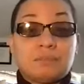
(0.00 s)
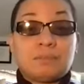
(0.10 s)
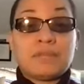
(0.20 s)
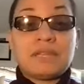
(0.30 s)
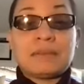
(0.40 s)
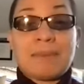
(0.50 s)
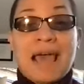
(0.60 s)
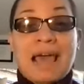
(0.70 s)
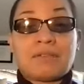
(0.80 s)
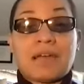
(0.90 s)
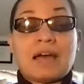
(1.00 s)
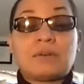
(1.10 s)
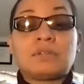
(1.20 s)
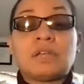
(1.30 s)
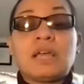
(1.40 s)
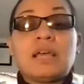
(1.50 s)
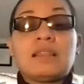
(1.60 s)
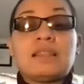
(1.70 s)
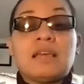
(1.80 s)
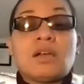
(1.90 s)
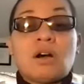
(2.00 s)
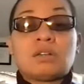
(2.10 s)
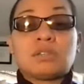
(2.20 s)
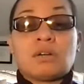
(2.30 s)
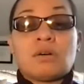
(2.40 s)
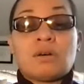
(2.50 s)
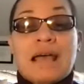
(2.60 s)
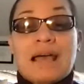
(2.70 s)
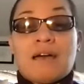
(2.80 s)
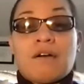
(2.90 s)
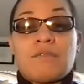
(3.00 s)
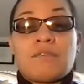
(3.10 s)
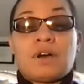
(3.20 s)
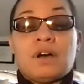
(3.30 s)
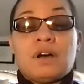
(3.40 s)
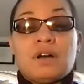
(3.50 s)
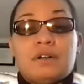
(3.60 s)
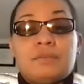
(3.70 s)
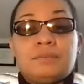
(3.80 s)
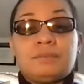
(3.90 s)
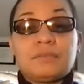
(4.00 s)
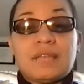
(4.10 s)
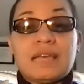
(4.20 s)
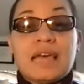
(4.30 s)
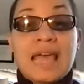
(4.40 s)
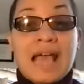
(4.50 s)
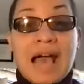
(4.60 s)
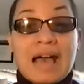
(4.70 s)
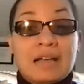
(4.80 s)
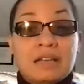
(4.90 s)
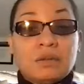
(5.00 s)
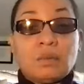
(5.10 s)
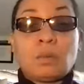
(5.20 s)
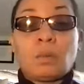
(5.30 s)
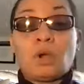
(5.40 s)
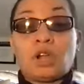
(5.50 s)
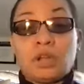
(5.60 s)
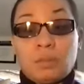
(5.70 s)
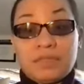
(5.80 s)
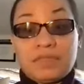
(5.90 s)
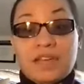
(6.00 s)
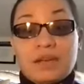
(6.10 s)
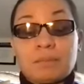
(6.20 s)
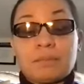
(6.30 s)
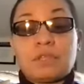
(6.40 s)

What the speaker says: in the background, they also have AI working with them.